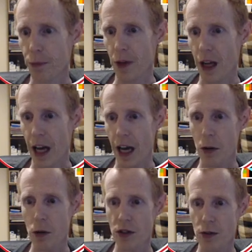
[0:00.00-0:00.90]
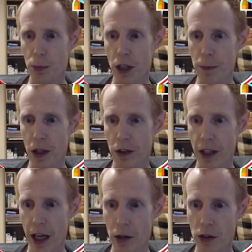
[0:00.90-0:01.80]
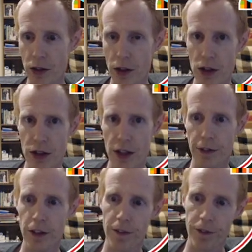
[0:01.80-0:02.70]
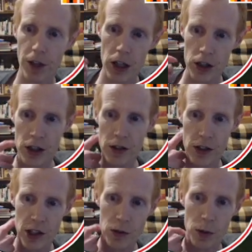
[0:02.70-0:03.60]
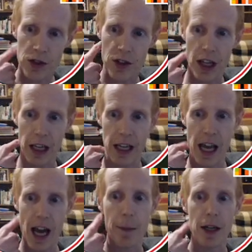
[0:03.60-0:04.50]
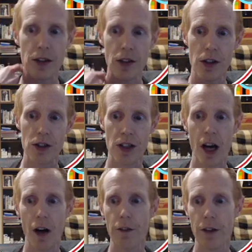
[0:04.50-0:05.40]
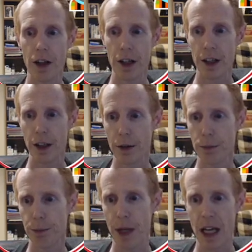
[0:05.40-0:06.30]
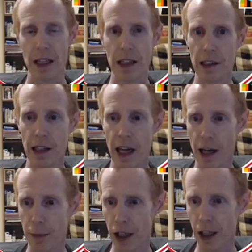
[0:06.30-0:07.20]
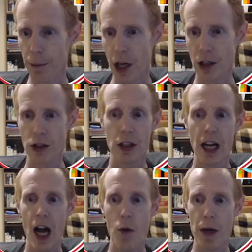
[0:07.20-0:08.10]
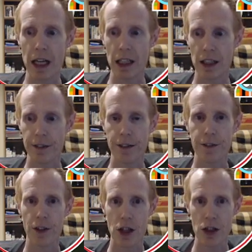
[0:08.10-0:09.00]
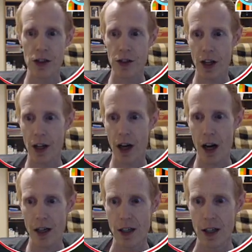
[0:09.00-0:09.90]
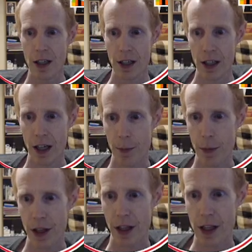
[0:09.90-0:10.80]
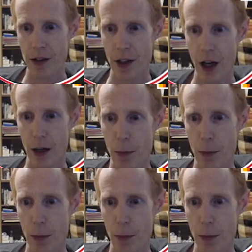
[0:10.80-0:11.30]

house, pre-built house. There's different versions. This one's the gamma, so there's an alpha, beta, gamma. I'm not sure how many different versions there are, but these are